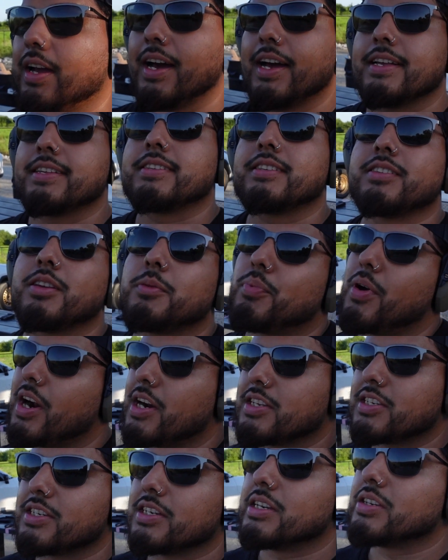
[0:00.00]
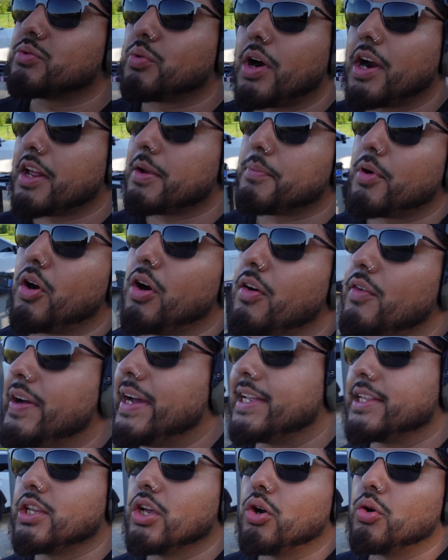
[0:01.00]
Guys, the Prodigy is running, bro. I've
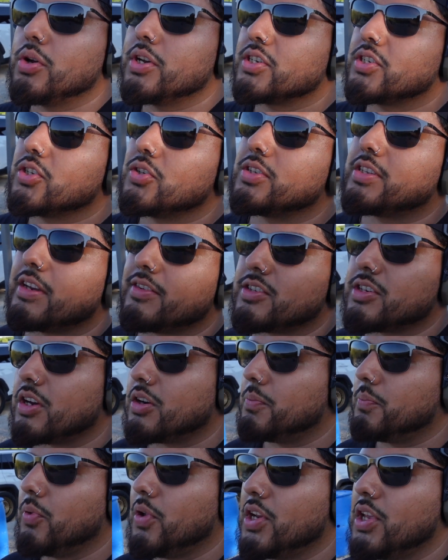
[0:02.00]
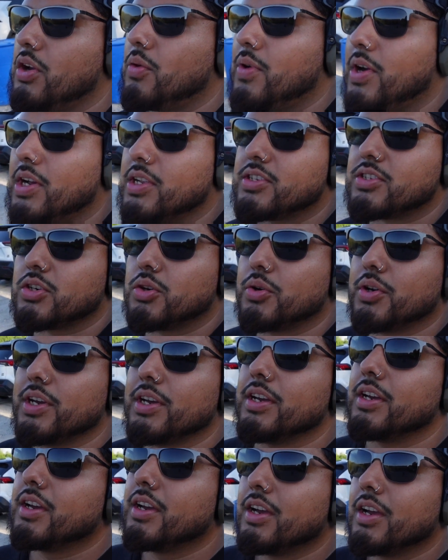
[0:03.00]
had no issues. I've shot a plenty of rounds through
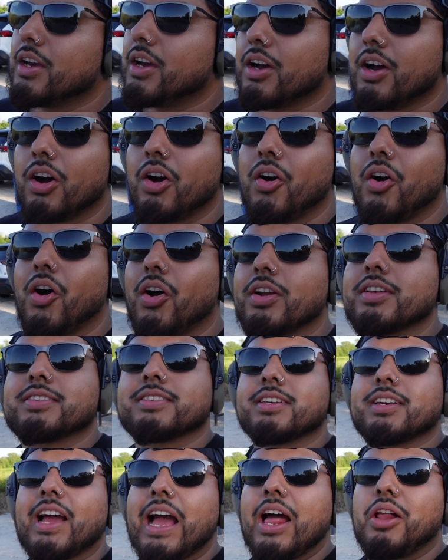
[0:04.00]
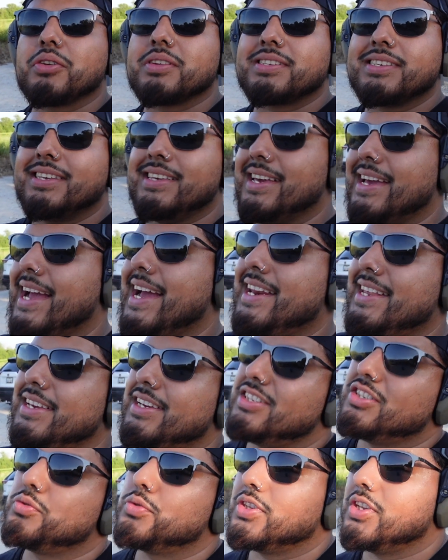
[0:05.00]
it. Uh, honestly, I don't see any
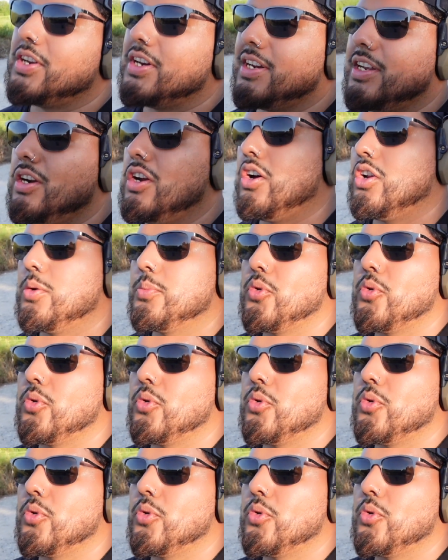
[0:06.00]
issues with the gun at all no